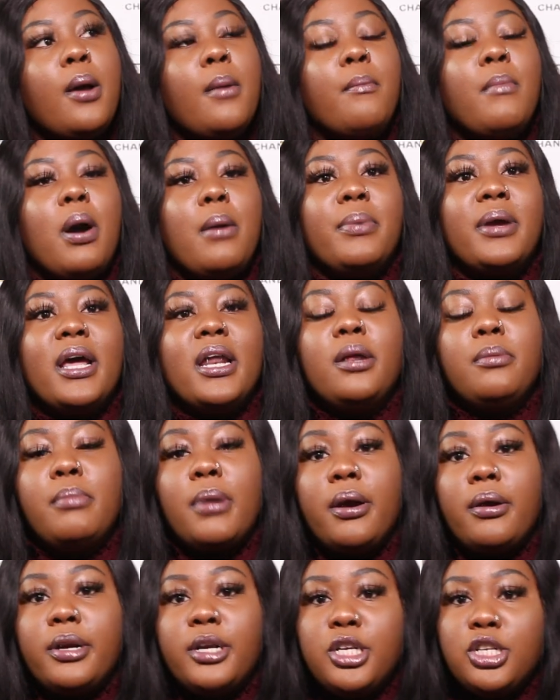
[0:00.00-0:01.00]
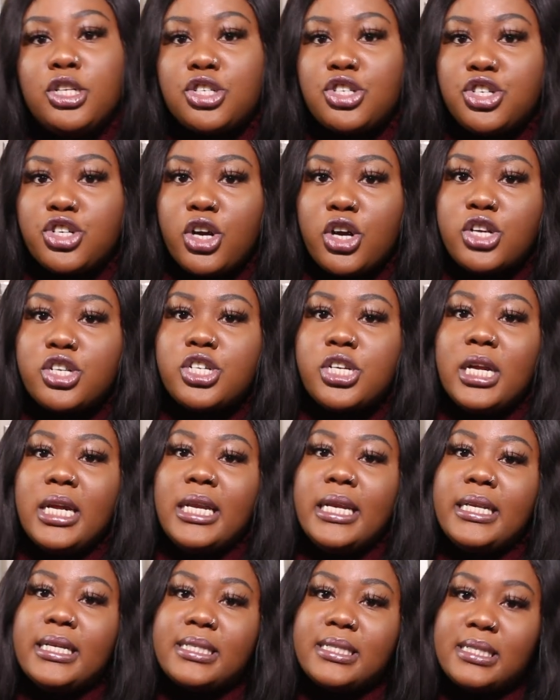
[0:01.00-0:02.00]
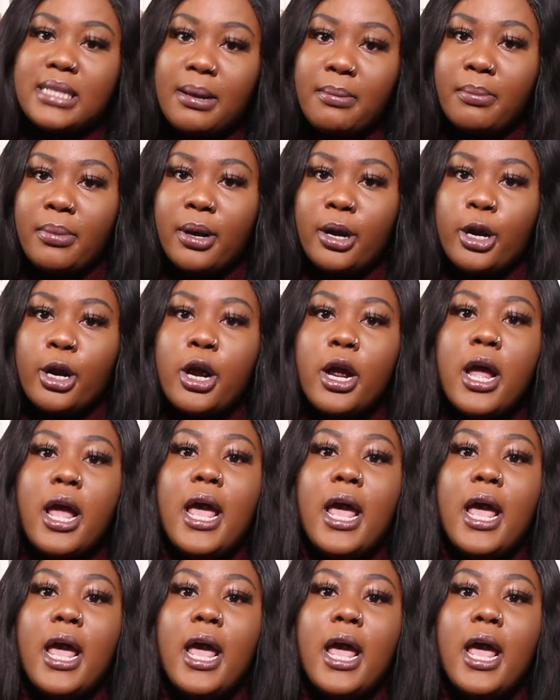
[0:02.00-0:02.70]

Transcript: but I'm getting married in church in December,